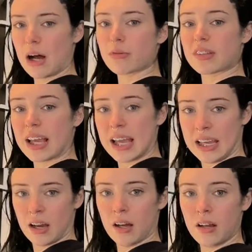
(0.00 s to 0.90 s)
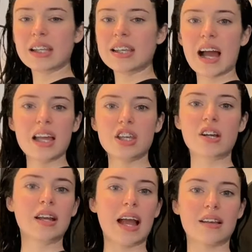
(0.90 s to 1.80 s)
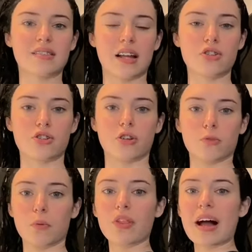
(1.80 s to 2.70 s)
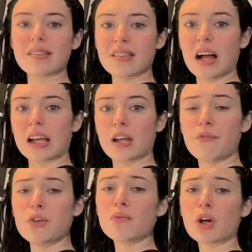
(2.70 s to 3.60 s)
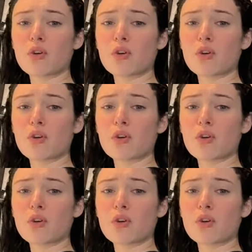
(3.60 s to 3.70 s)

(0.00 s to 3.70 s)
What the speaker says: down to here, like, yeah, you can get extensions, but that's like, if you